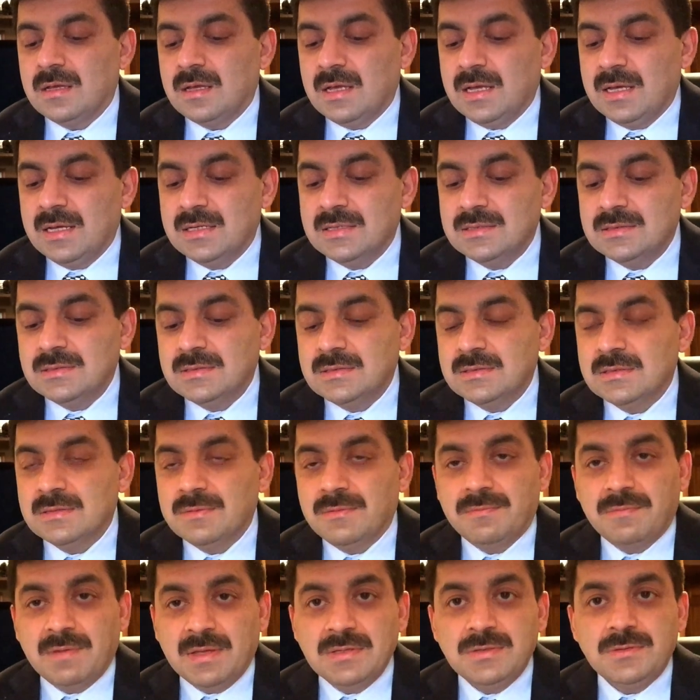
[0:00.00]
and uh,
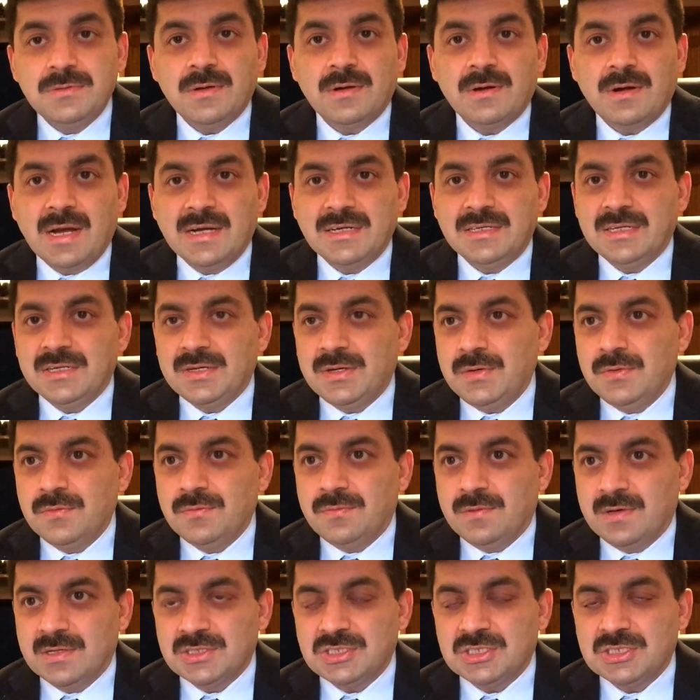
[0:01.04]
when you are writing new
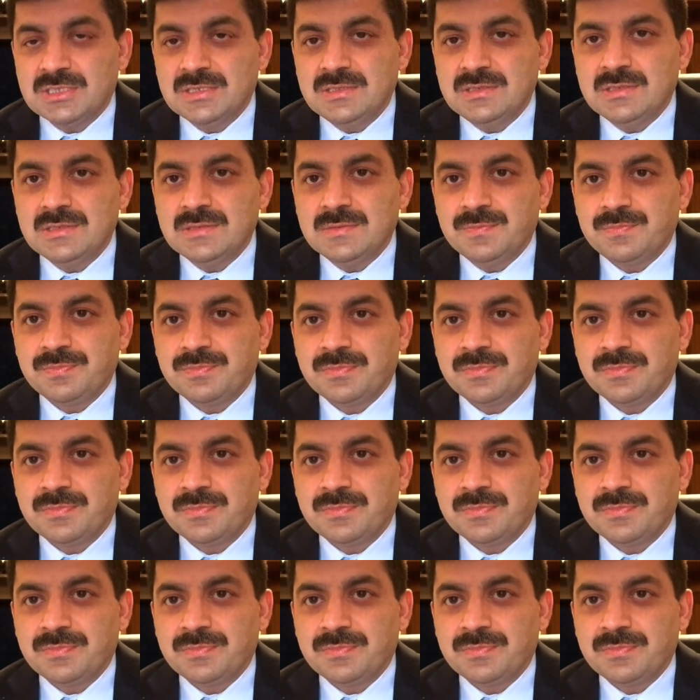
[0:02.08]
functions